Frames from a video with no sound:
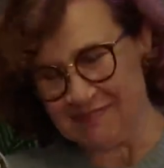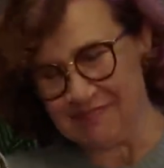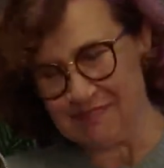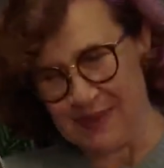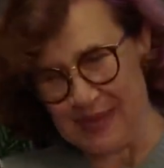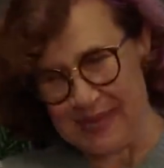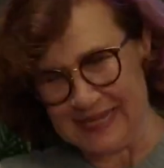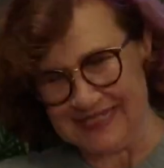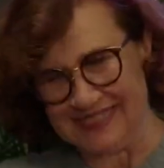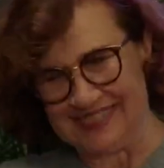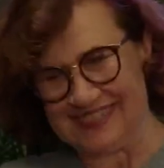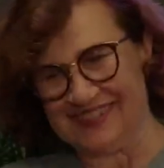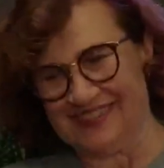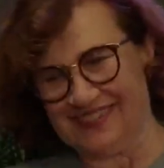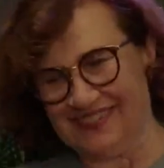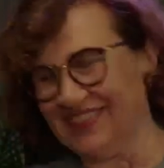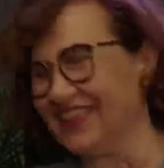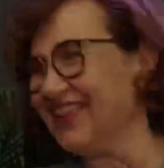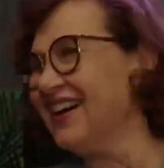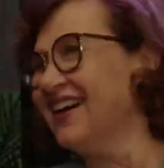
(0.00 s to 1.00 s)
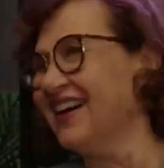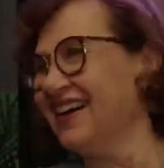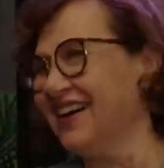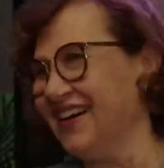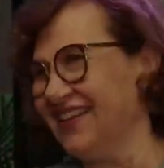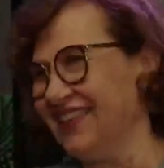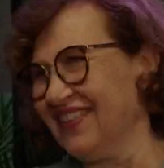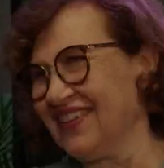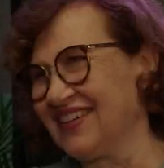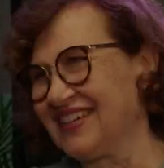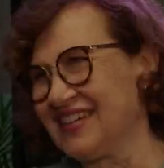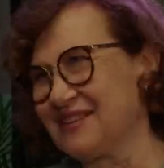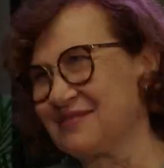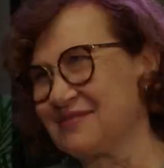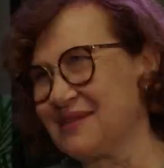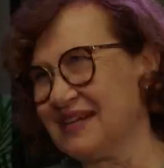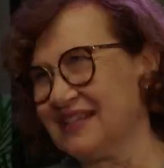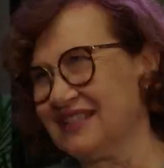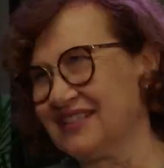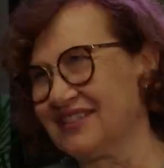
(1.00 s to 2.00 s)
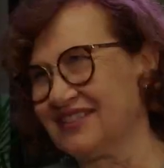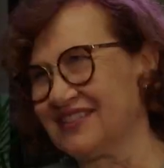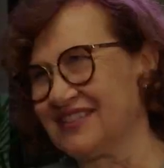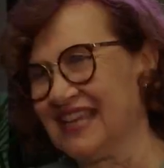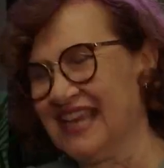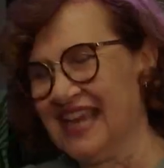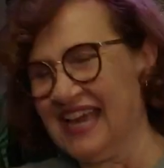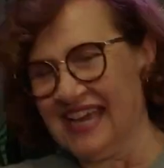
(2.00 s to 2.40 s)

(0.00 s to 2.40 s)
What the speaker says: based on the characters.